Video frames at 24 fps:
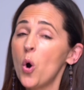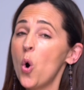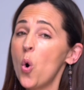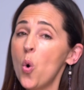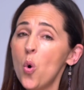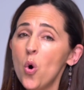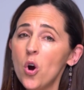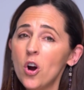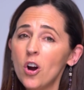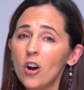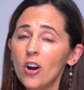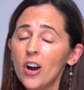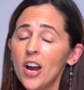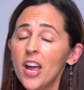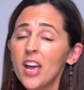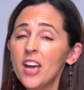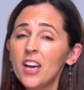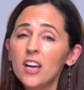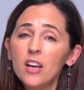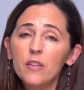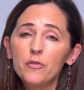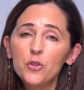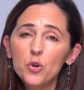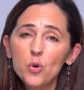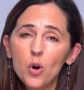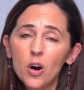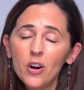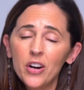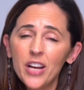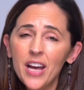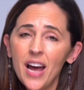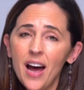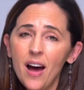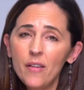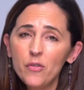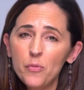Or if you
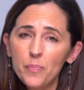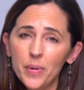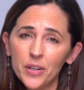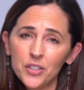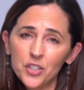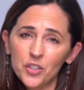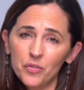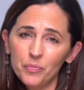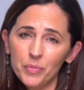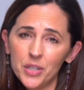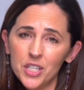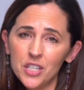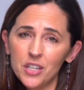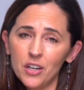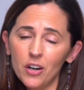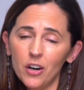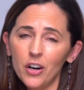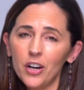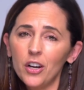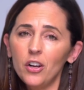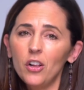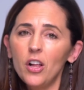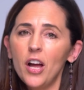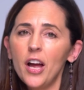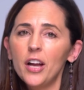already have a bunch of material